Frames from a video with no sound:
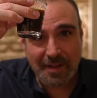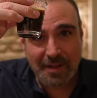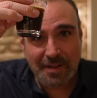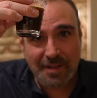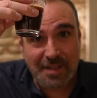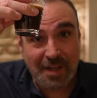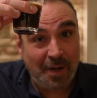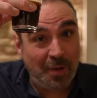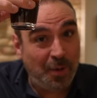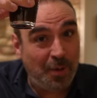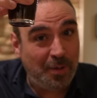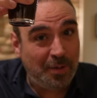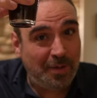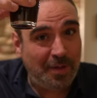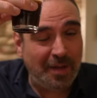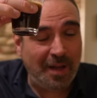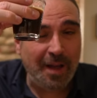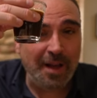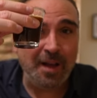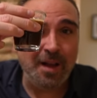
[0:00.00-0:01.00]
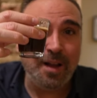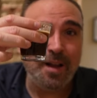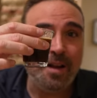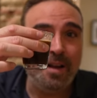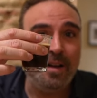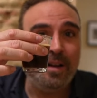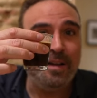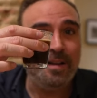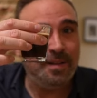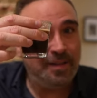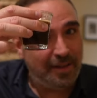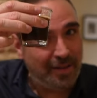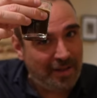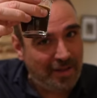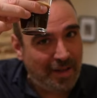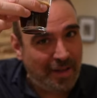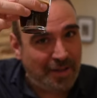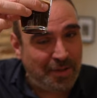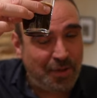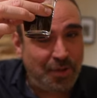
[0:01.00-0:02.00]
Salud.
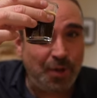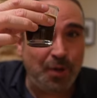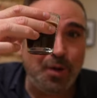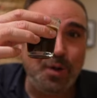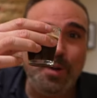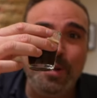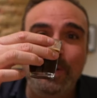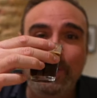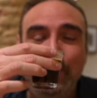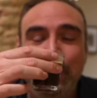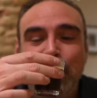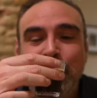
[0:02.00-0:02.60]
Enjoy.